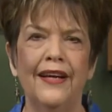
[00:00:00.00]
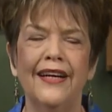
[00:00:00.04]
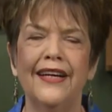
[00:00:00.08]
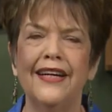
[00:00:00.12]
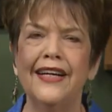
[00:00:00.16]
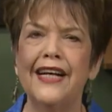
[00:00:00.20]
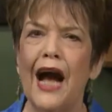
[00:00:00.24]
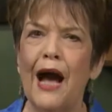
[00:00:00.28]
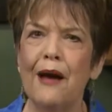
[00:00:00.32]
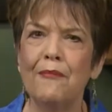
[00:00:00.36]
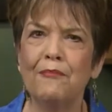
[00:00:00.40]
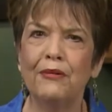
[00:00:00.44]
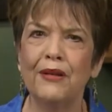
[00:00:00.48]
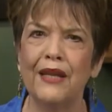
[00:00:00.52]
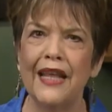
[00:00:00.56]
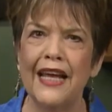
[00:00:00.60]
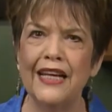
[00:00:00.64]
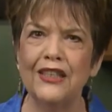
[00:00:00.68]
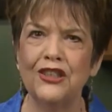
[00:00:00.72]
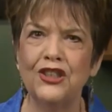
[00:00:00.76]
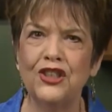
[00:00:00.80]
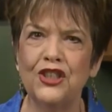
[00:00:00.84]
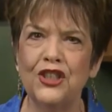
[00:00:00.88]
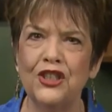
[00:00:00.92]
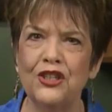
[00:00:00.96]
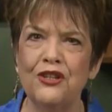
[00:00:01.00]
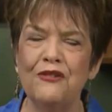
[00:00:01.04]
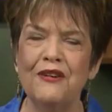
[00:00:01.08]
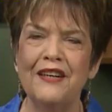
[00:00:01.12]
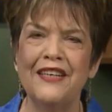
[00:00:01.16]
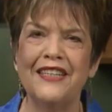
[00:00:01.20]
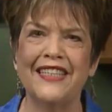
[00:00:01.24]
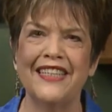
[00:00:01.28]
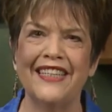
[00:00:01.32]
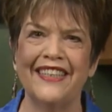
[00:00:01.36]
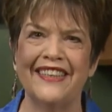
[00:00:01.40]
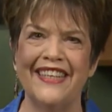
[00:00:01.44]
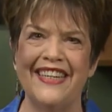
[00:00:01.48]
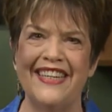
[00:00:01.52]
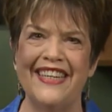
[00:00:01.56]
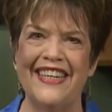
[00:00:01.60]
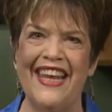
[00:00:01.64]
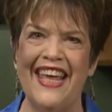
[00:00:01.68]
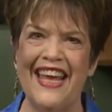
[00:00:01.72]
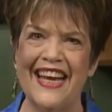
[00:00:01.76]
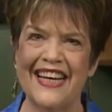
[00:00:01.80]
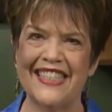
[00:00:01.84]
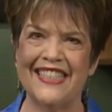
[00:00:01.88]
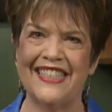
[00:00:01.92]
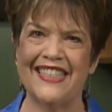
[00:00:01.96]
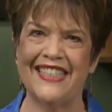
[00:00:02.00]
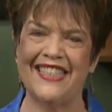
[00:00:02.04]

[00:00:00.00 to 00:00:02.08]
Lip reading: God bless you until the next